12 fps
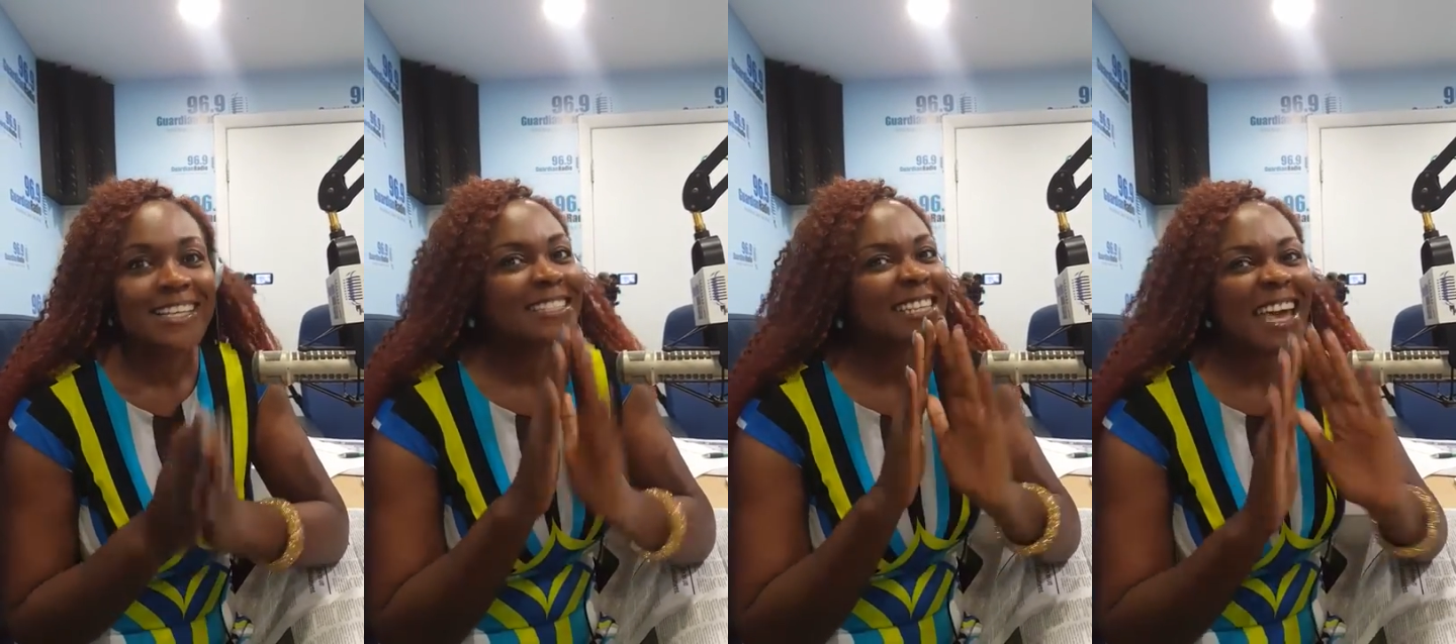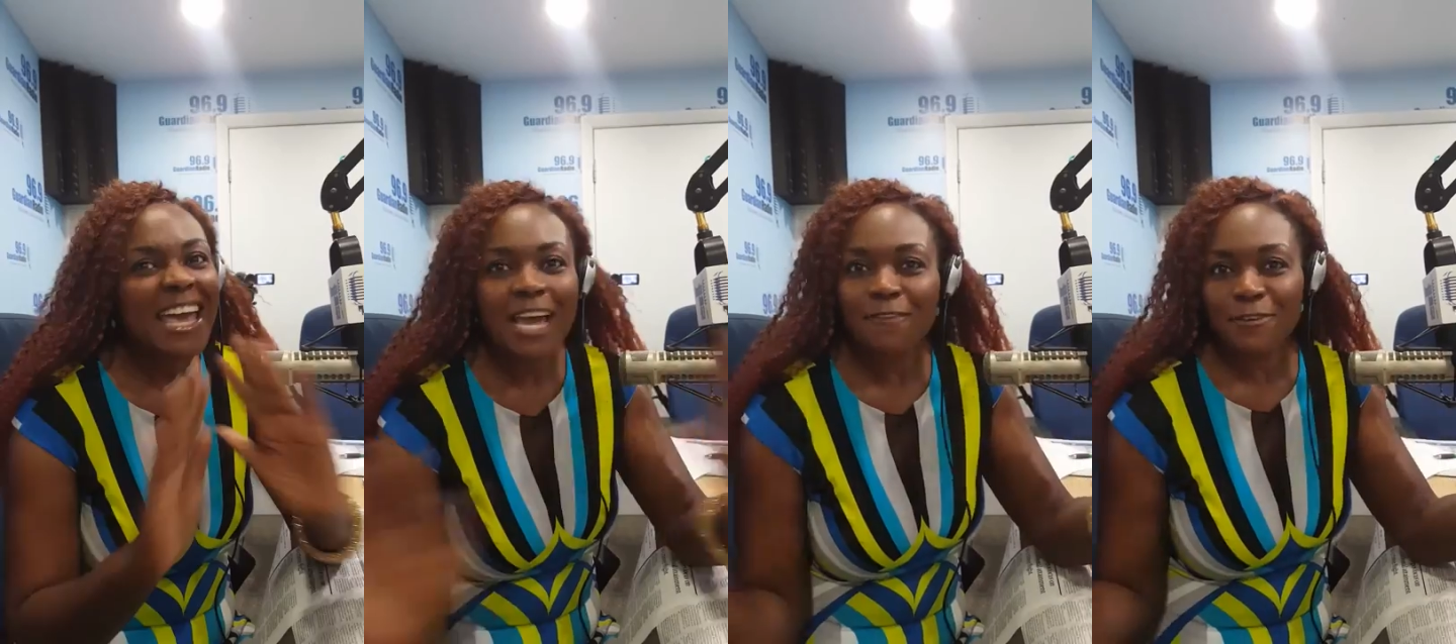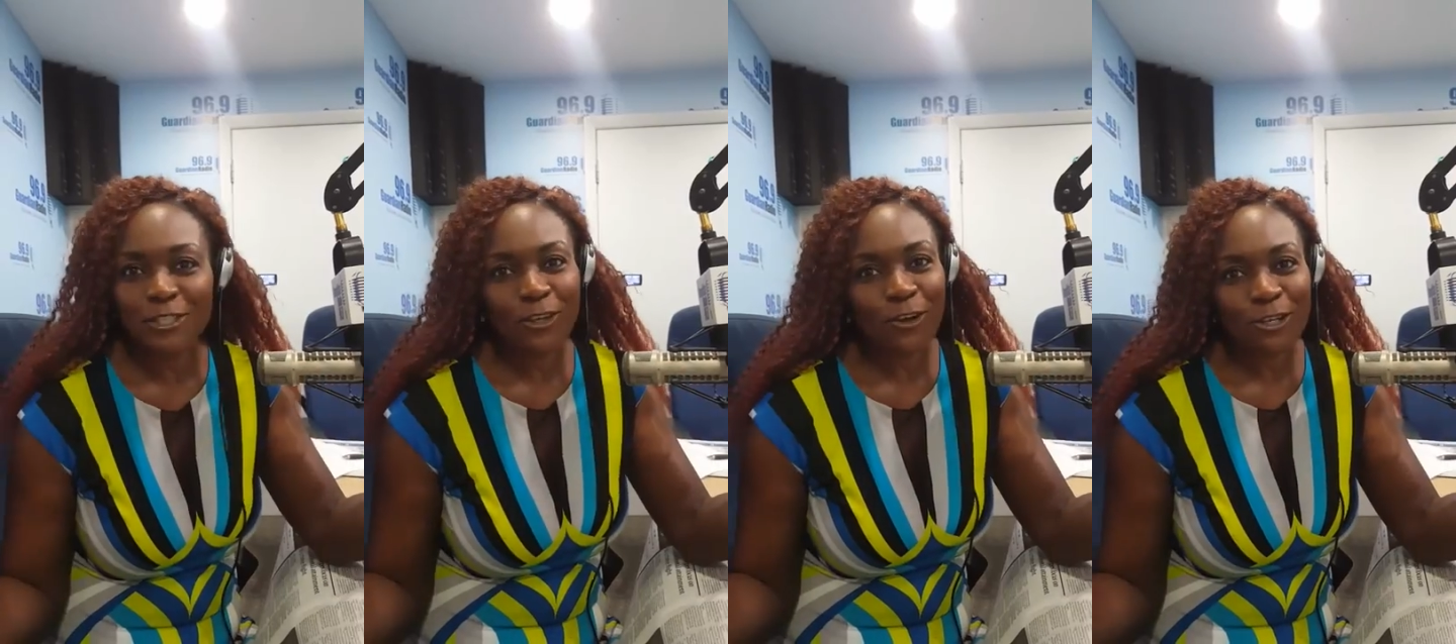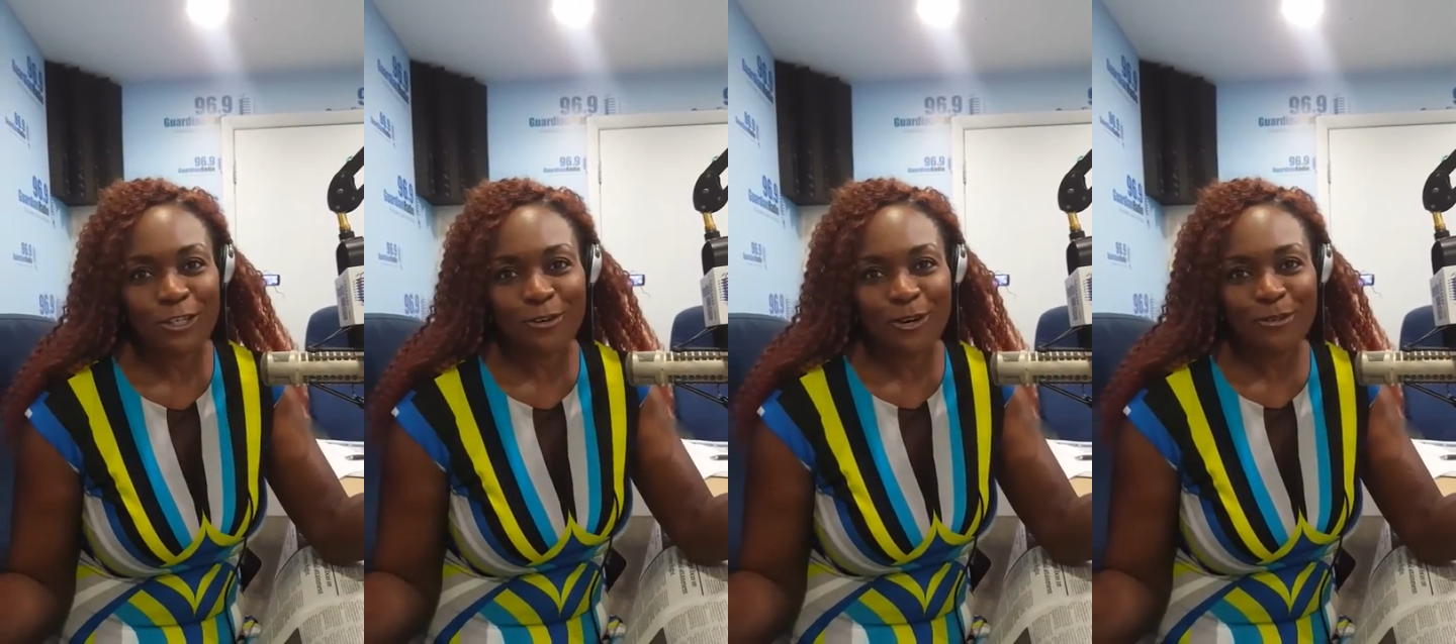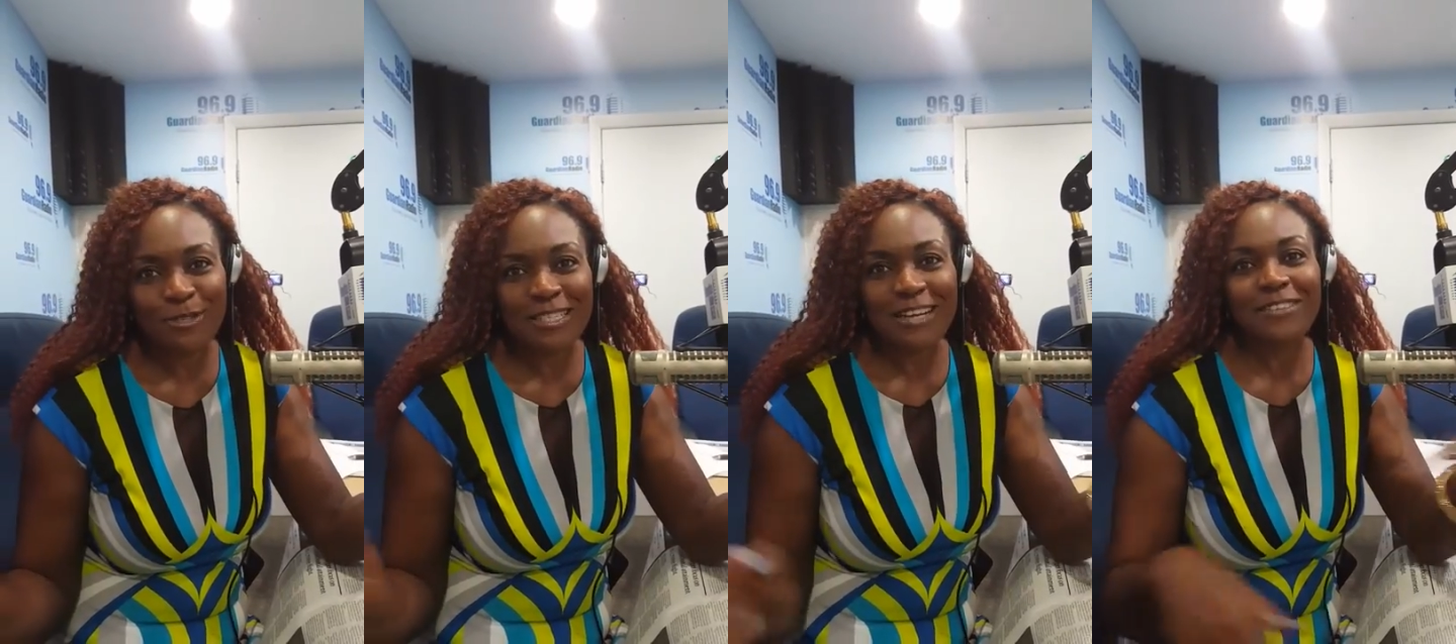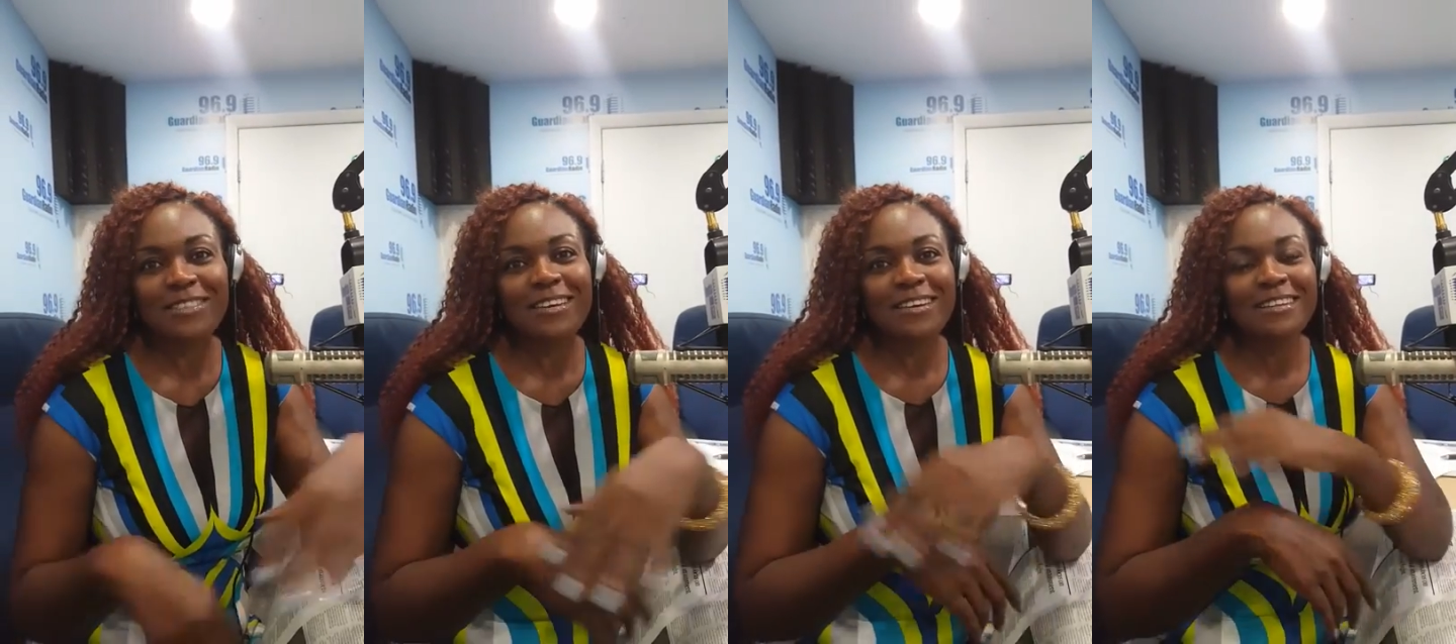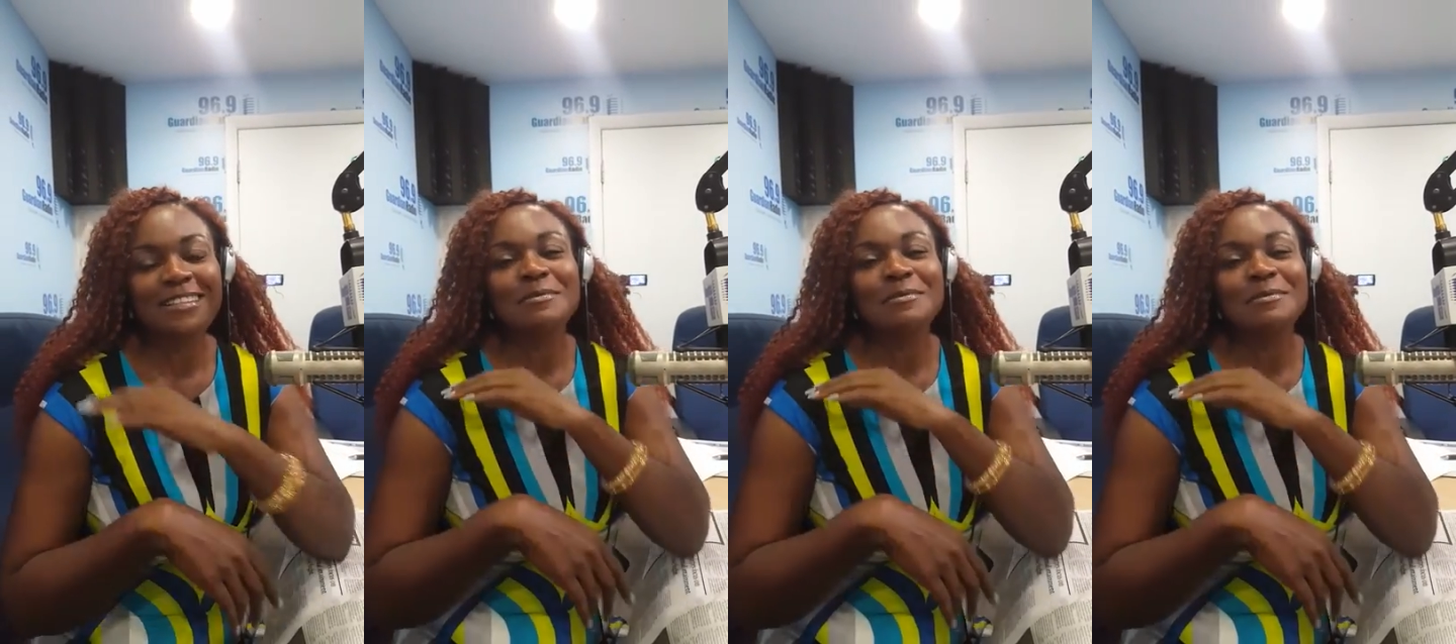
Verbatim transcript: to every talk show host out there.